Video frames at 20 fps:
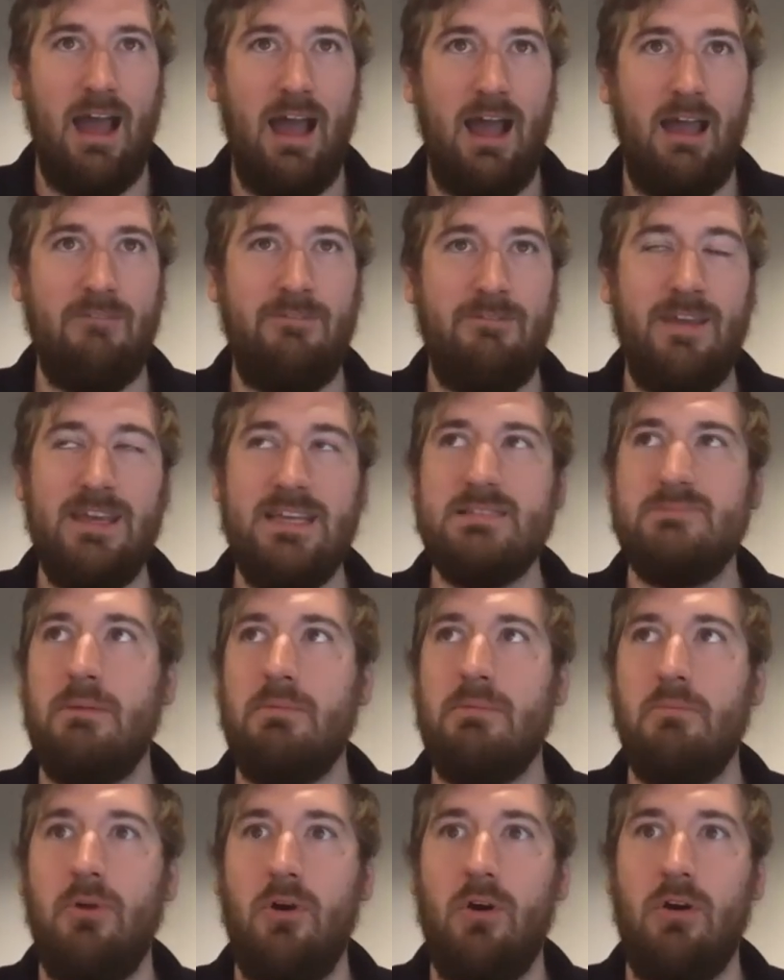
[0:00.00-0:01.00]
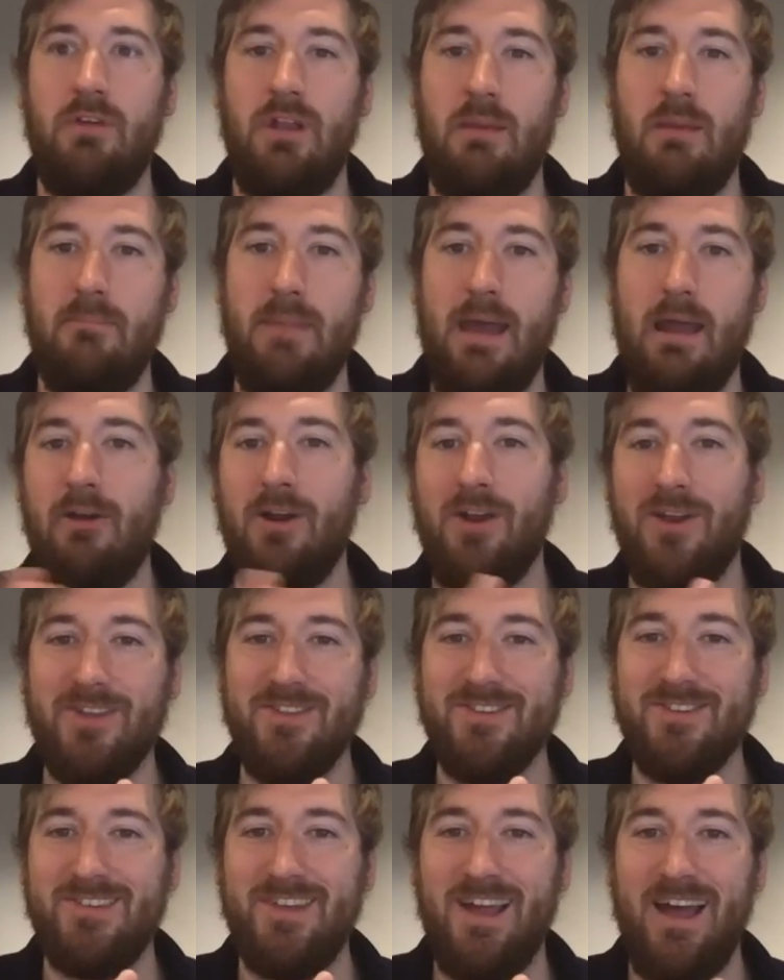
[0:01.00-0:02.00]
I think it's maybe more of an
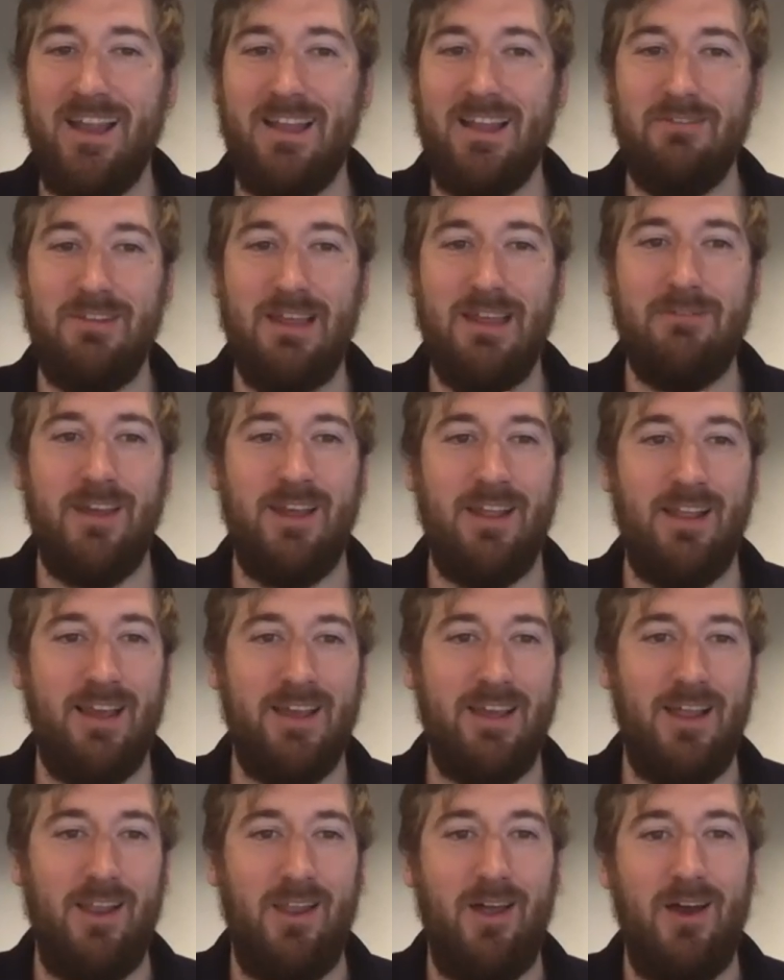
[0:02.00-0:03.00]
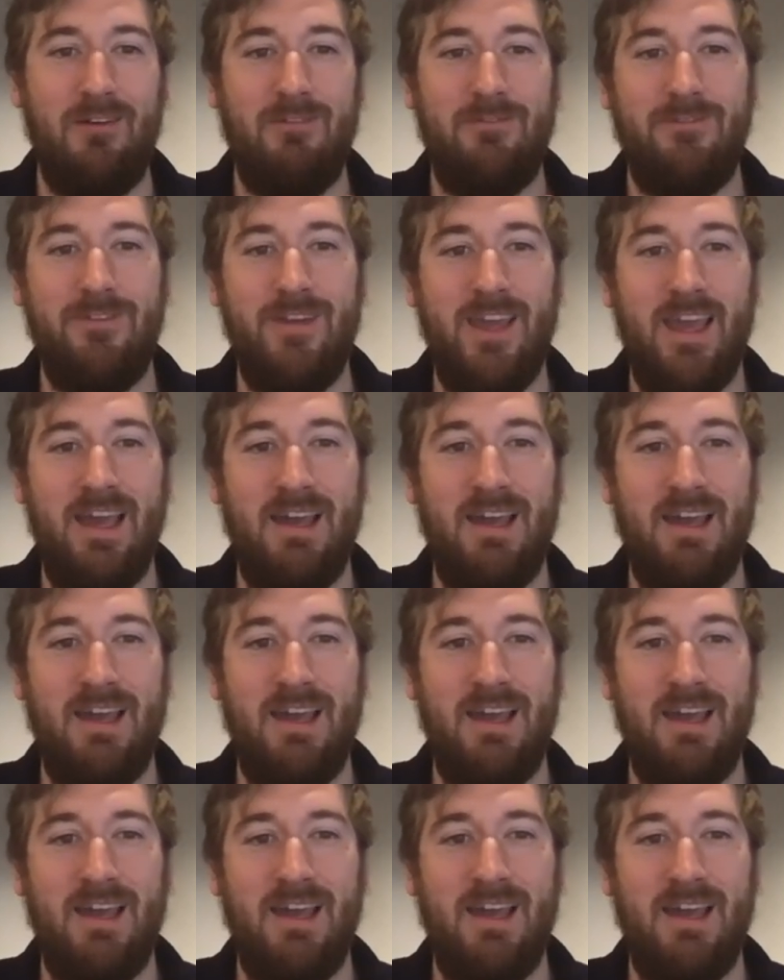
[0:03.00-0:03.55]
American style of living, like a lot of the,